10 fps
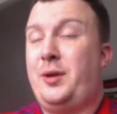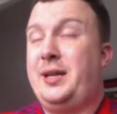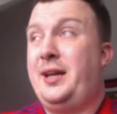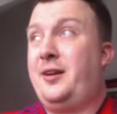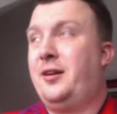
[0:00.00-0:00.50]
I
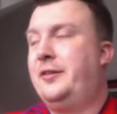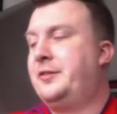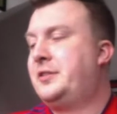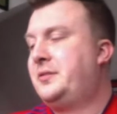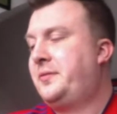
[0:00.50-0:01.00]
think once you've
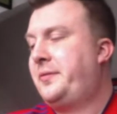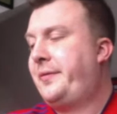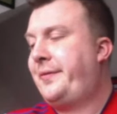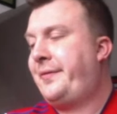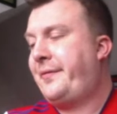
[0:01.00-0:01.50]
seen that
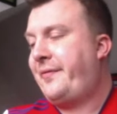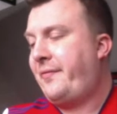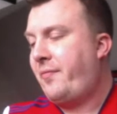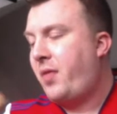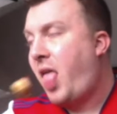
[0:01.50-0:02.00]
2 or 3
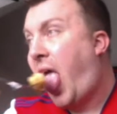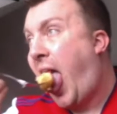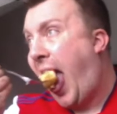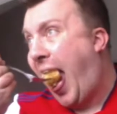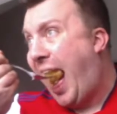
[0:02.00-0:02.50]
times, you
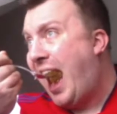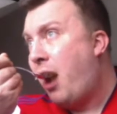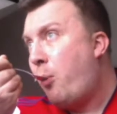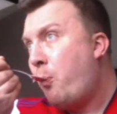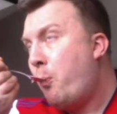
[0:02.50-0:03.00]
can make
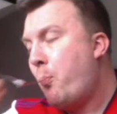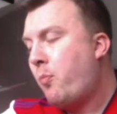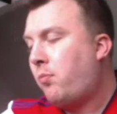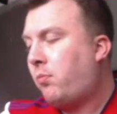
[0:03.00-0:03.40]
that decision.